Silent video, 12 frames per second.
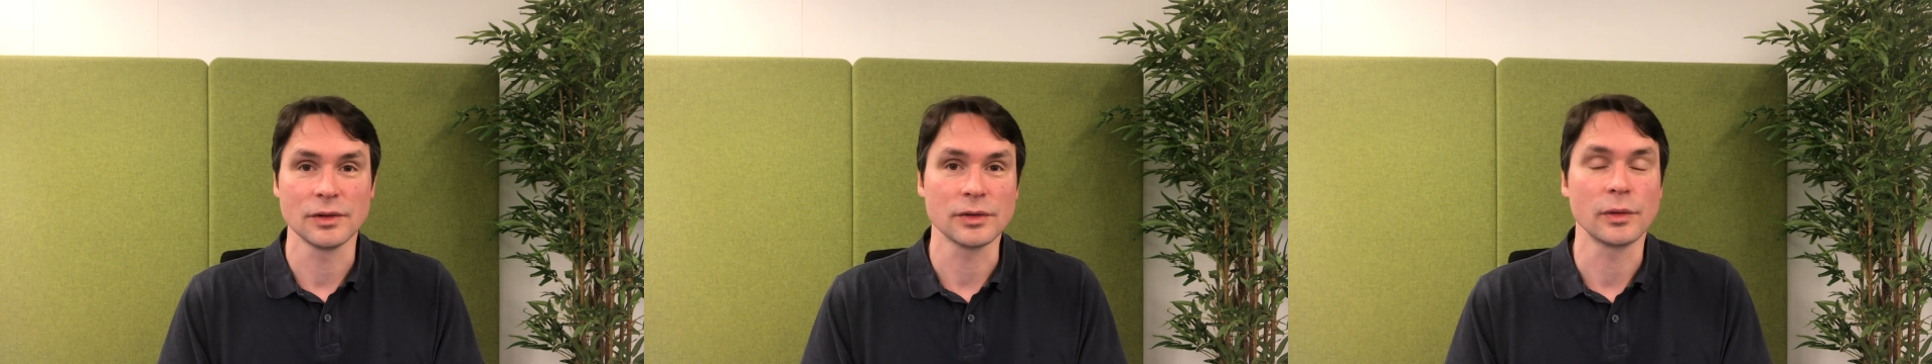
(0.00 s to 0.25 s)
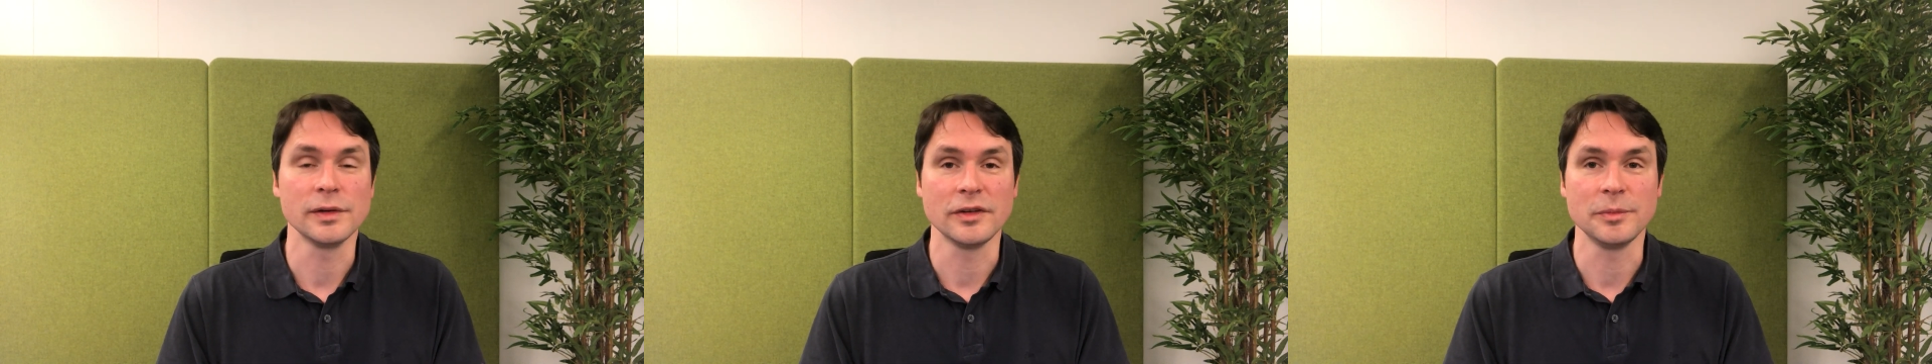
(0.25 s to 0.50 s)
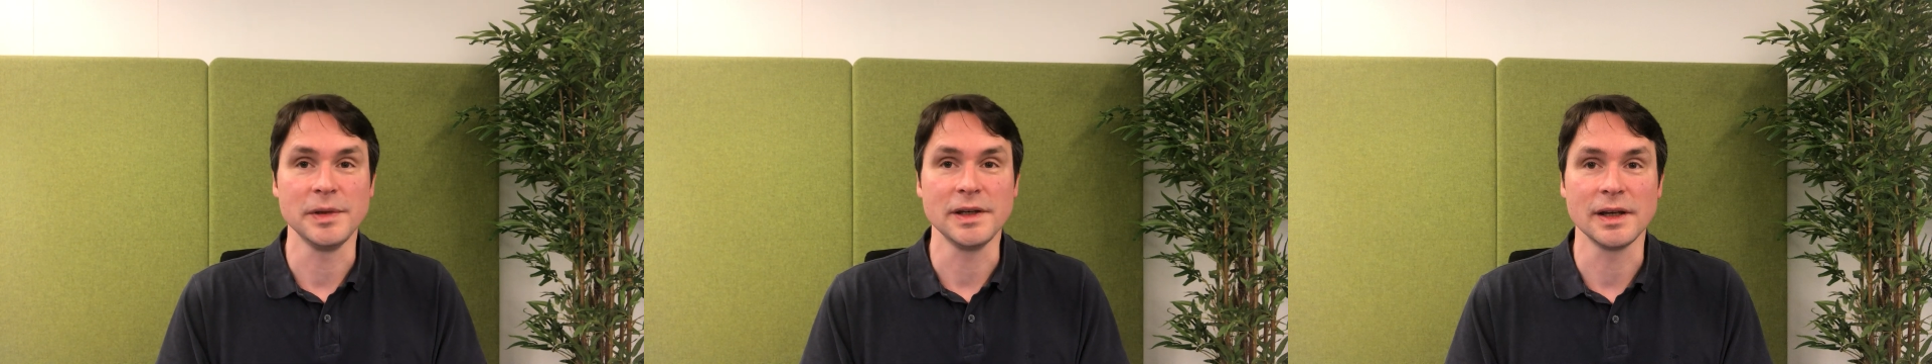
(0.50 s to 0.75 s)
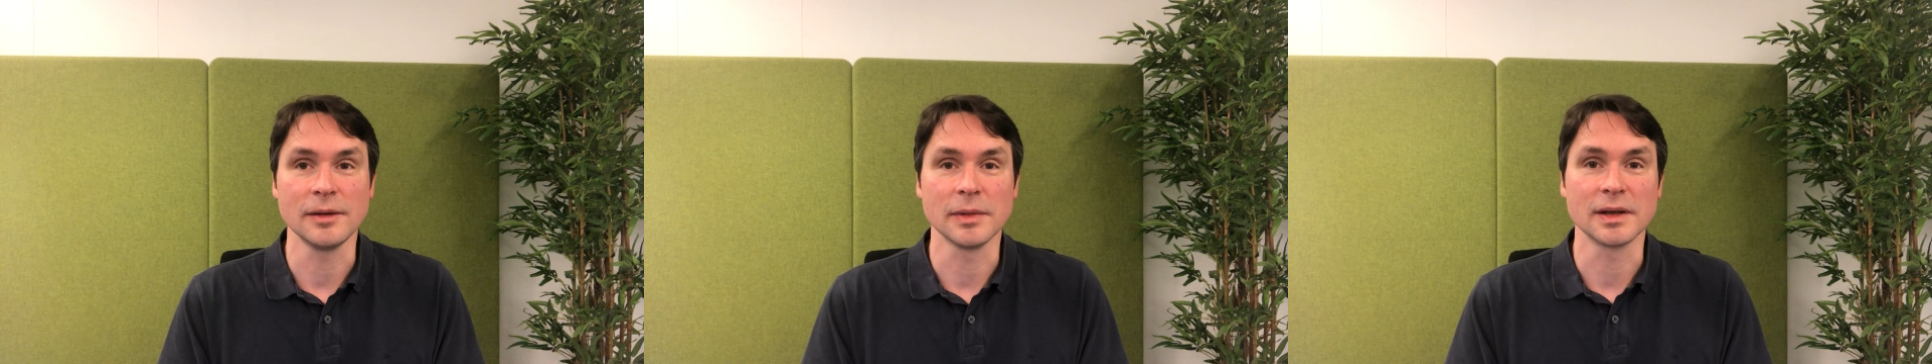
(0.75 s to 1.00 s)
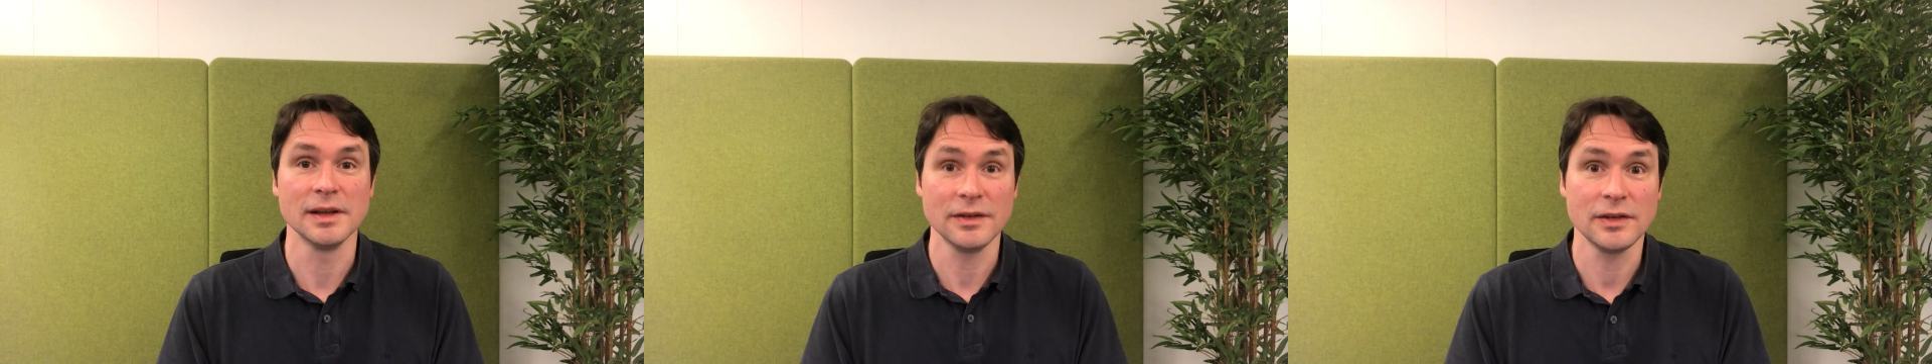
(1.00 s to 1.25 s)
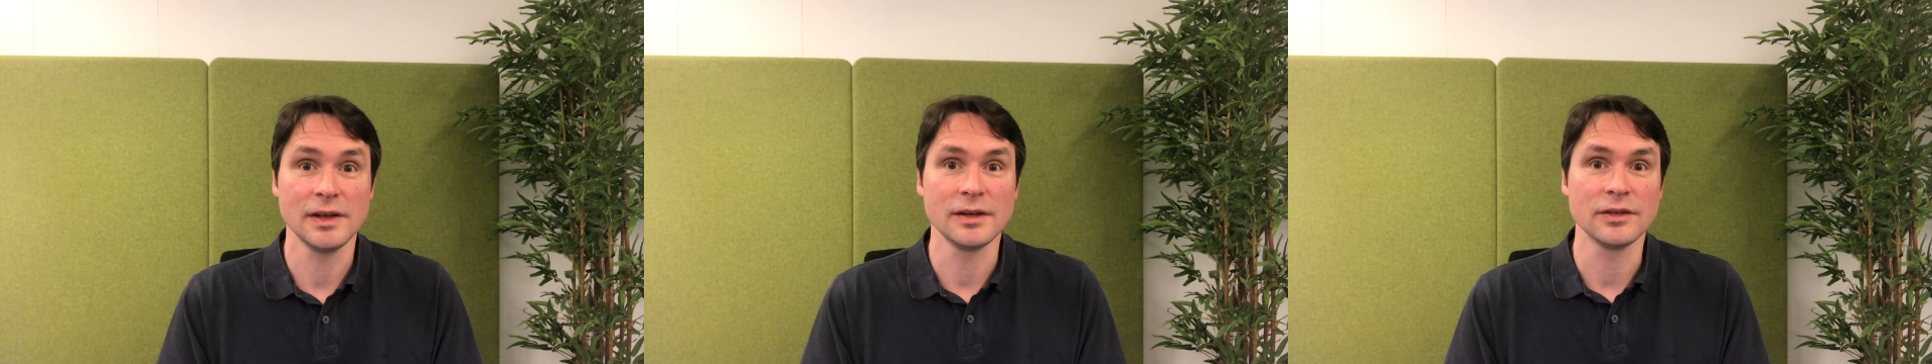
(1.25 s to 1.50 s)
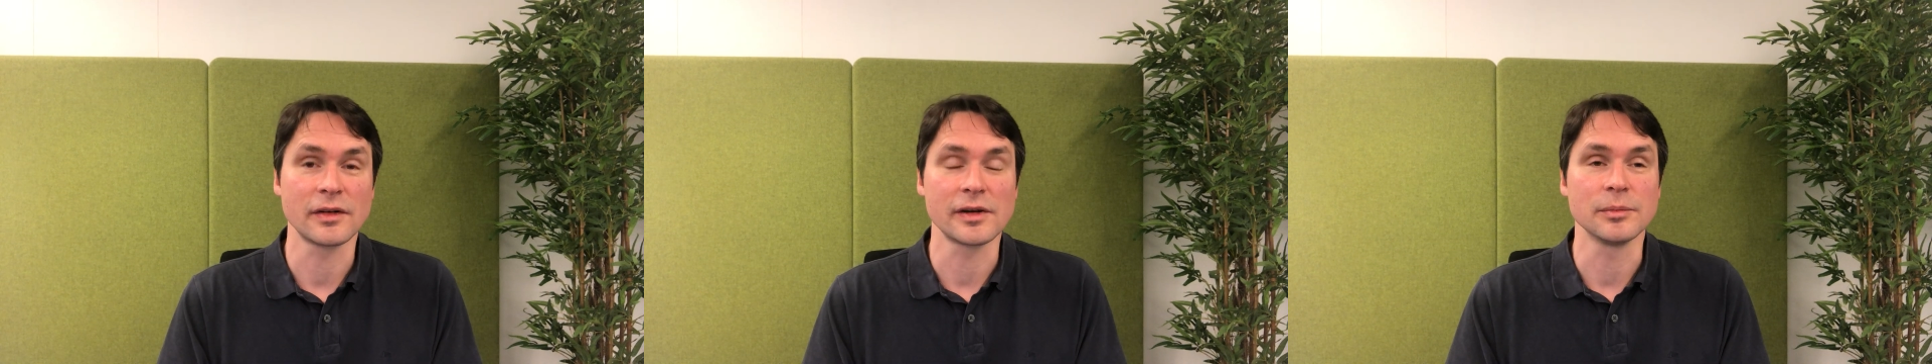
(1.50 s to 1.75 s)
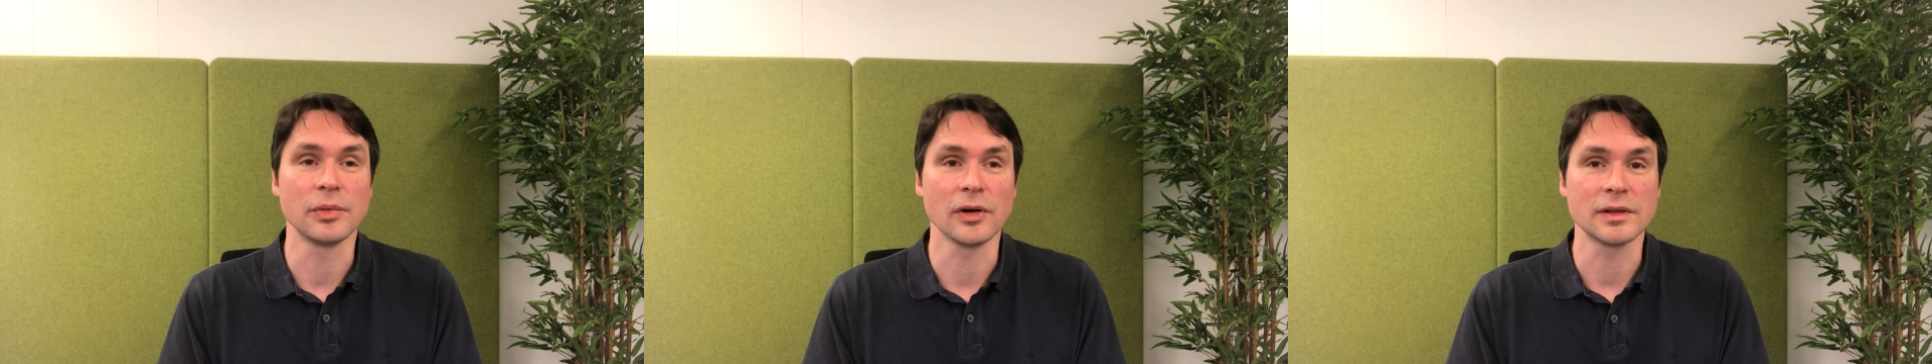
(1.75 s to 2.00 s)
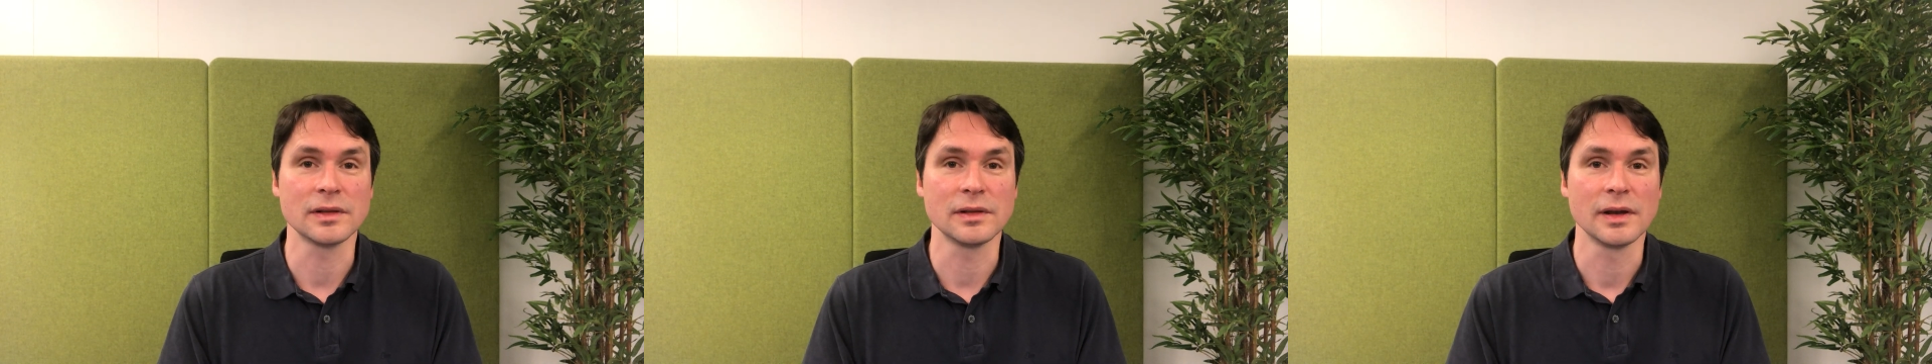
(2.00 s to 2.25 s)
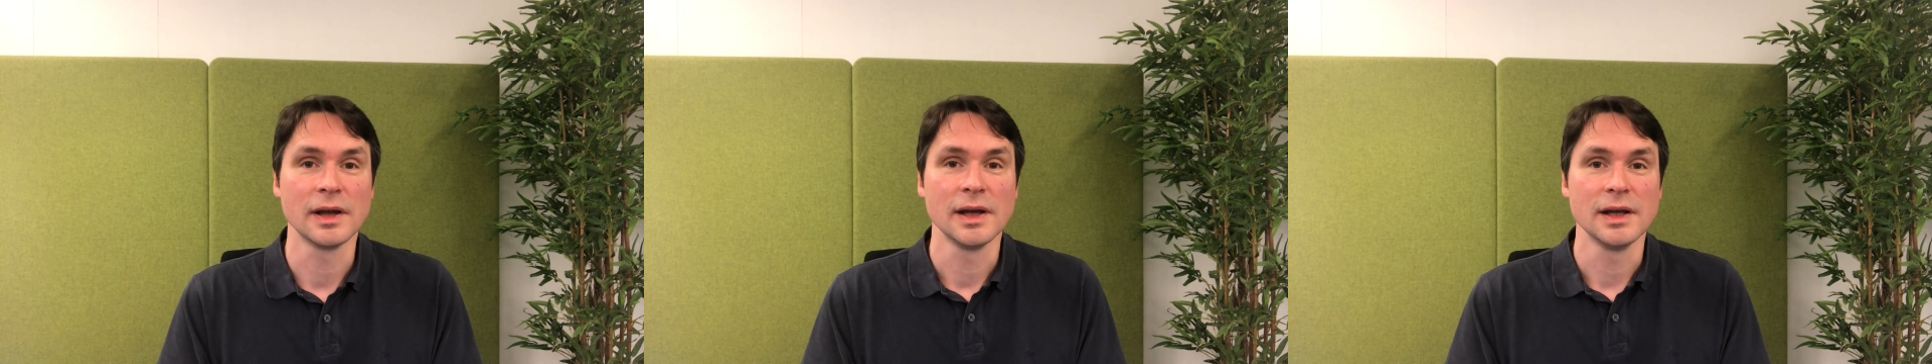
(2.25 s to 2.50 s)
not only speaking, but listening is very important.